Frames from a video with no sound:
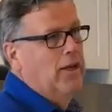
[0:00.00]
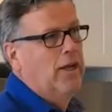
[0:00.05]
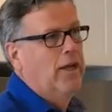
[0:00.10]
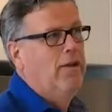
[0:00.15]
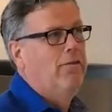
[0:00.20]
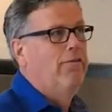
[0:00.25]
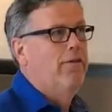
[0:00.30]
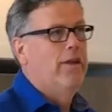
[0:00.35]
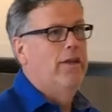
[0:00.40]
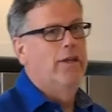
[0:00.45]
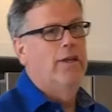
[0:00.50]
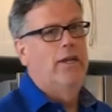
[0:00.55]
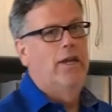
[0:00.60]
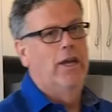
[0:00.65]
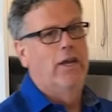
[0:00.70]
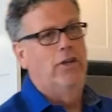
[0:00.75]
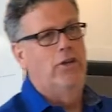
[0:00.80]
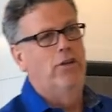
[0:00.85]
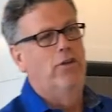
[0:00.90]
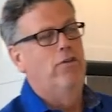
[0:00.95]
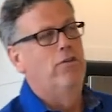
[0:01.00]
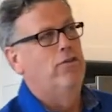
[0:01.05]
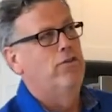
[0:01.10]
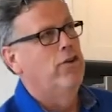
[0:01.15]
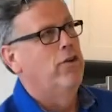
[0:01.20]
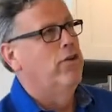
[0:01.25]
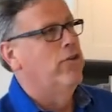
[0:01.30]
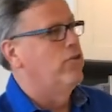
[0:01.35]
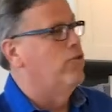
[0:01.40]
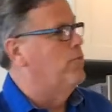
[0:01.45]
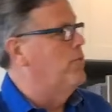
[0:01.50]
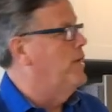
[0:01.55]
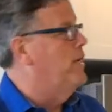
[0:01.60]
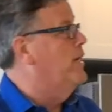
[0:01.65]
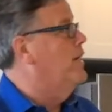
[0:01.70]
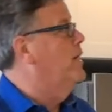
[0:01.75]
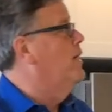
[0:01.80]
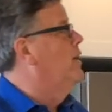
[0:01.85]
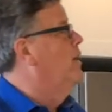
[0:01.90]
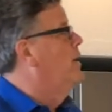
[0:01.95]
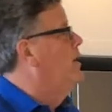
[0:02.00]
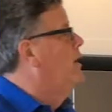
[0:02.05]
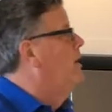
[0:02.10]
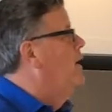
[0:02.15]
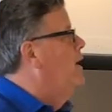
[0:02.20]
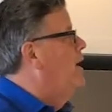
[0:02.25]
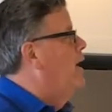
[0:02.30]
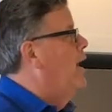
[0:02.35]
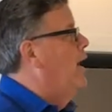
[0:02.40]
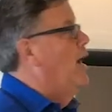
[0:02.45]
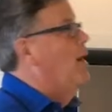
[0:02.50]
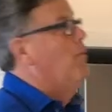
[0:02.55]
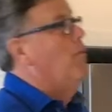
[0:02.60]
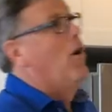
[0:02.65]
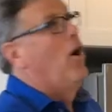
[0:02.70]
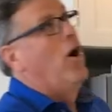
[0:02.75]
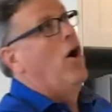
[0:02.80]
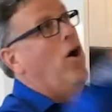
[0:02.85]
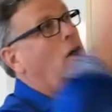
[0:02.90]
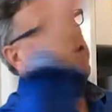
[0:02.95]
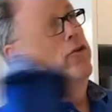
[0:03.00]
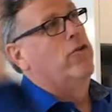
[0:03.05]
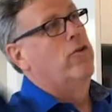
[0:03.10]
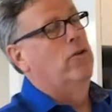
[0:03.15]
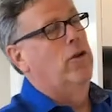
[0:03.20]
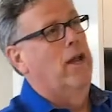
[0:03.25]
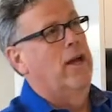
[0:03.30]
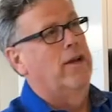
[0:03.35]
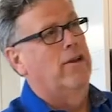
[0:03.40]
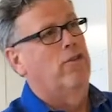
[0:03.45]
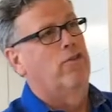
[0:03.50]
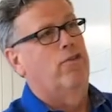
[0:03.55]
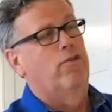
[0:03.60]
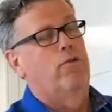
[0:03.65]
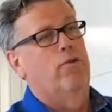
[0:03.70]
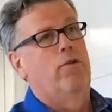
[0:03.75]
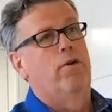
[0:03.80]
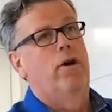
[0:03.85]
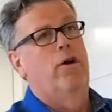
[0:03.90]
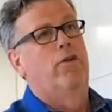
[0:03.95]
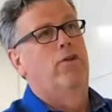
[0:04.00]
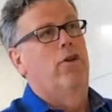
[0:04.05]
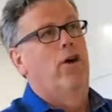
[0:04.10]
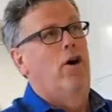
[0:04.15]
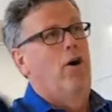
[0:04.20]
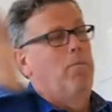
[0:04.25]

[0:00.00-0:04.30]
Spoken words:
live-in kitchen, so to speak. All new lights throughout, all